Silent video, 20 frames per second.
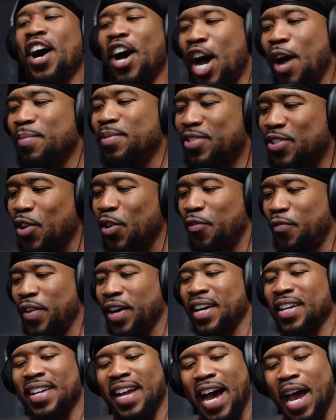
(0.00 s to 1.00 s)
I'm so
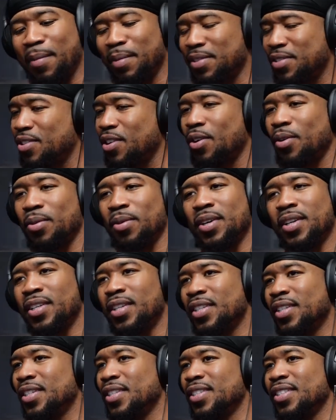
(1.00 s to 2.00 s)
fucking hyped. Let's go.
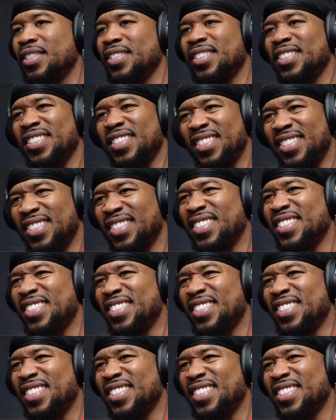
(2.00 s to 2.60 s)
Stand the present.